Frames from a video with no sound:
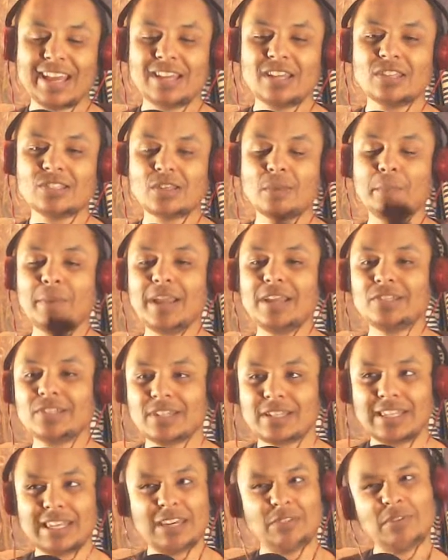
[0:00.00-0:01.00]
So
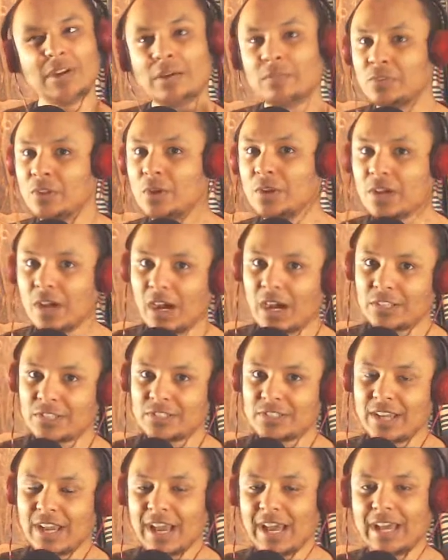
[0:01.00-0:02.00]
basically, if you have no cards in
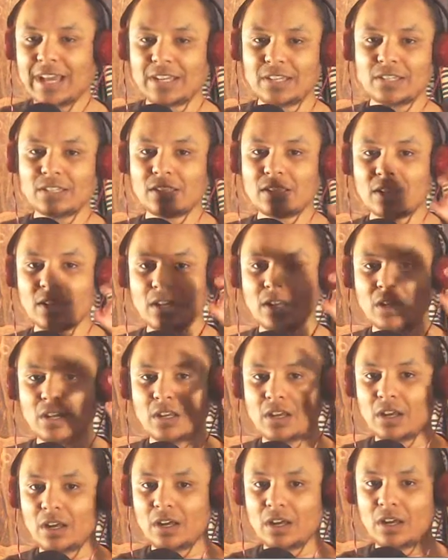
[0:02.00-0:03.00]
your hand,
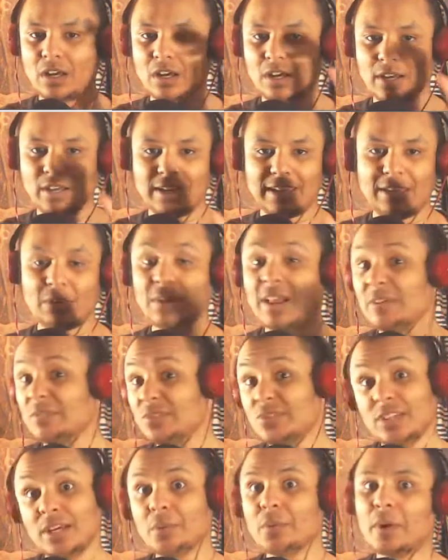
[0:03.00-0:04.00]
he'll have
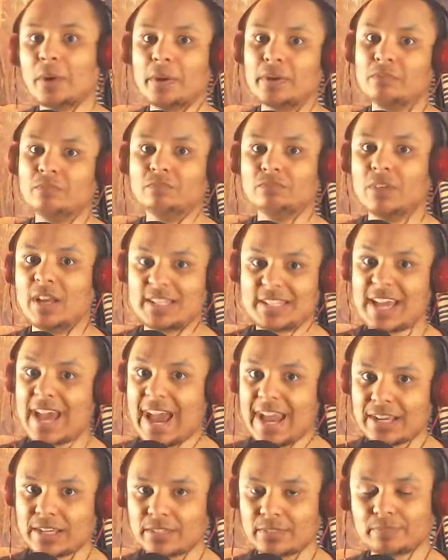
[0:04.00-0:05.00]
0
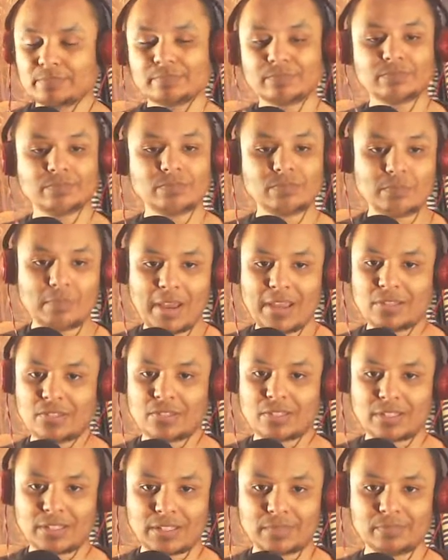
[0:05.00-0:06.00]
attack,
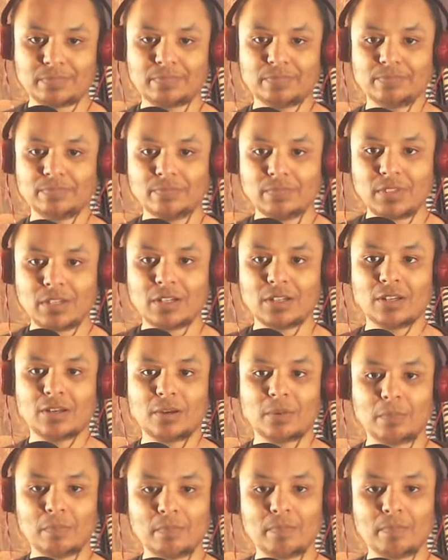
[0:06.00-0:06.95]
basically. So